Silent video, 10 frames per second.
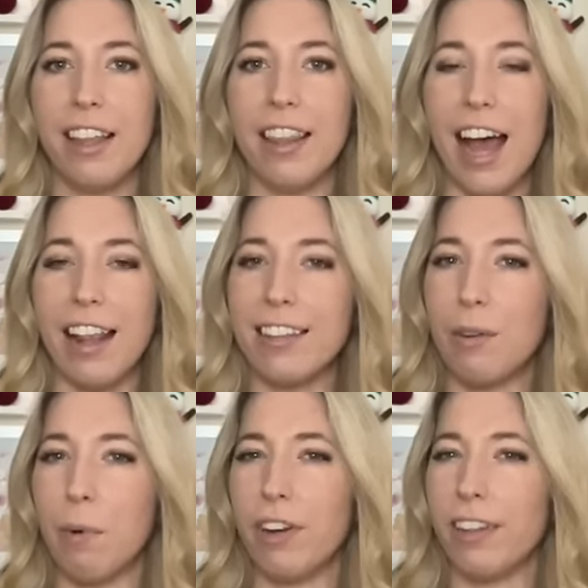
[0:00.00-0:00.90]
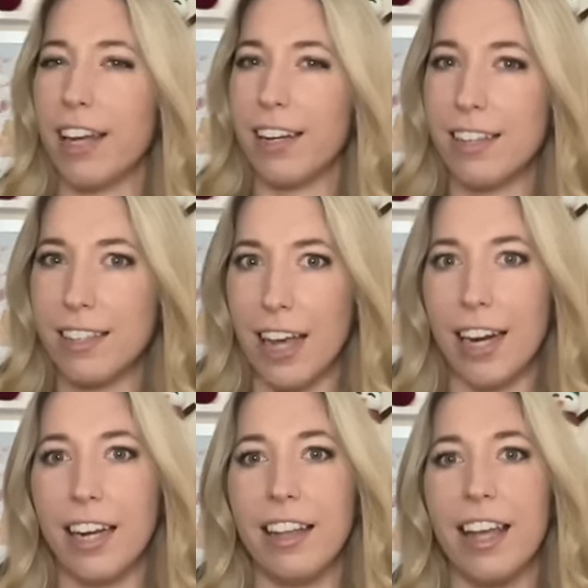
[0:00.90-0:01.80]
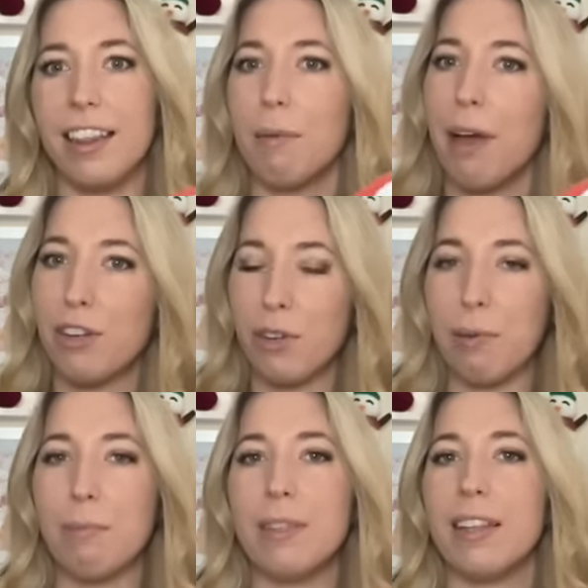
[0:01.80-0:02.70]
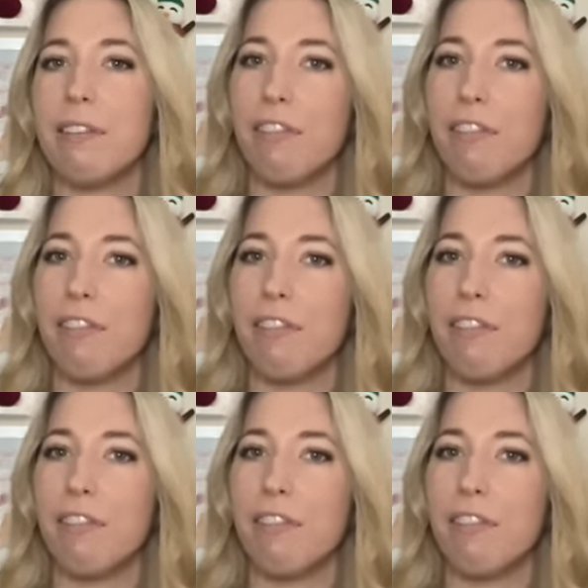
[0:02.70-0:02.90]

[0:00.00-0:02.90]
the Alice in Wonderland aesthetic, like the mushrooms and the